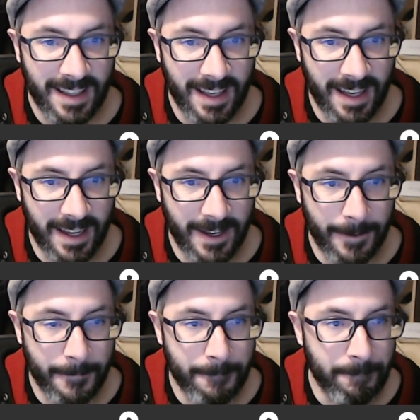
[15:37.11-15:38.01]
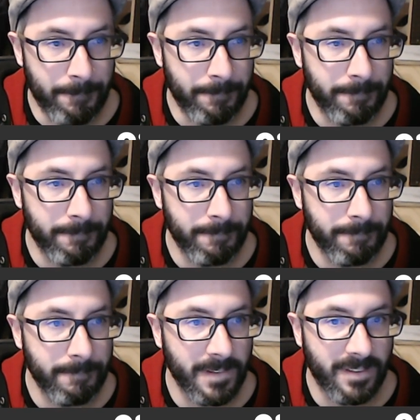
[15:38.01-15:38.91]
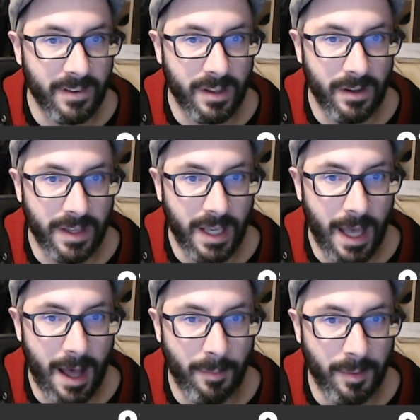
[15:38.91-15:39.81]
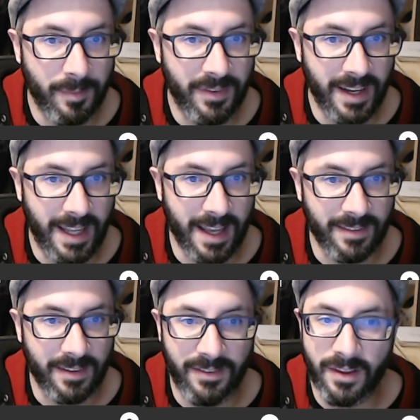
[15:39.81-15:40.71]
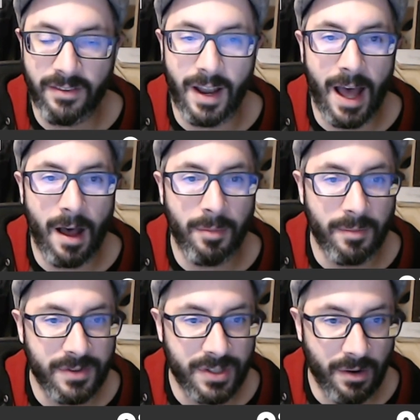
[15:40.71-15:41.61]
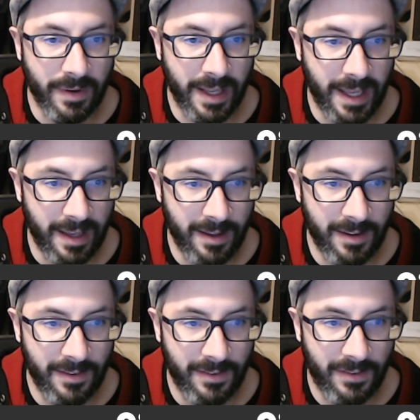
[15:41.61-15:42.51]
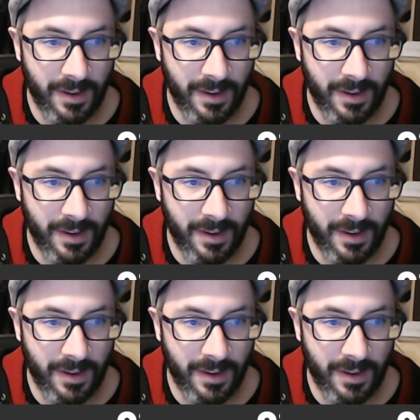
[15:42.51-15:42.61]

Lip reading: Let's look at all the albums that he has. Because he has an album showing his